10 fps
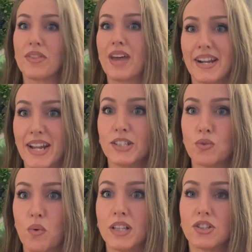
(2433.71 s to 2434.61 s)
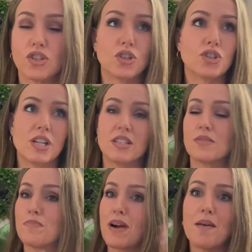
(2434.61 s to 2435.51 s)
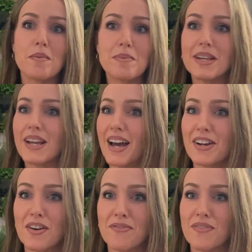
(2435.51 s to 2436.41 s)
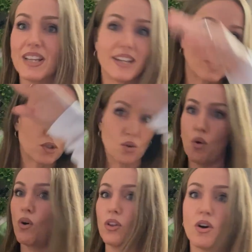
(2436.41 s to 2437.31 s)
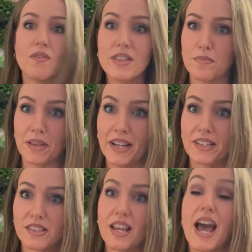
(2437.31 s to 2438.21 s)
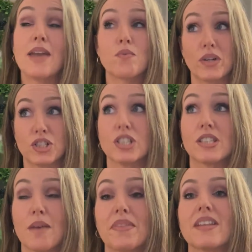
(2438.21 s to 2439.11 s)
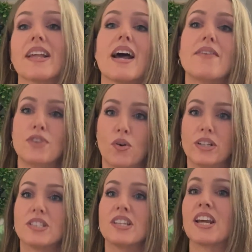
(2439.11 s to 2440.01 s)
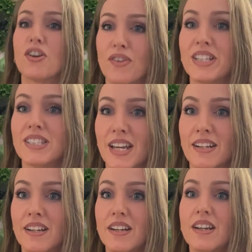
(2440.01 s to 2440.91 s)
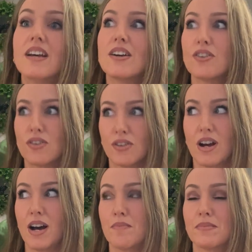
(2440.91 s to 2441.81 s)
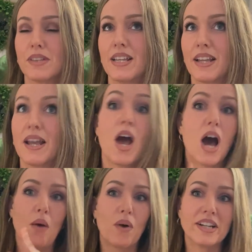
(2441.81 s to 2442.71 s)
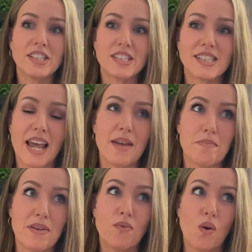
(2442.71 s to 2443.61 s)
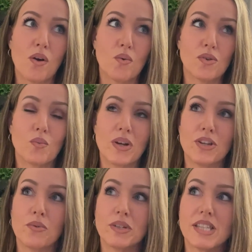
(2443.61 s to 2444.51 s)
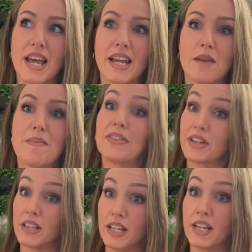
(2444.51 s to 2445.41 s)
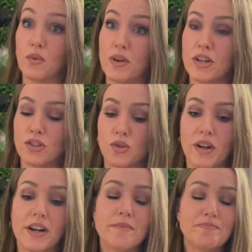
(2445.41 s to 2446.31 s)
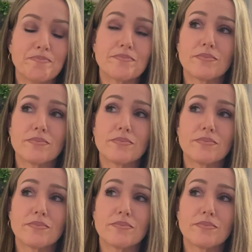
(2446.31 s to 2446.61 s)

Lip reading: were that age once. So she's probably got her feelings all over the place, and which is something that I've noticed an increase in lately. I wanted to say before, when you were saying about the cleaning with your daughter,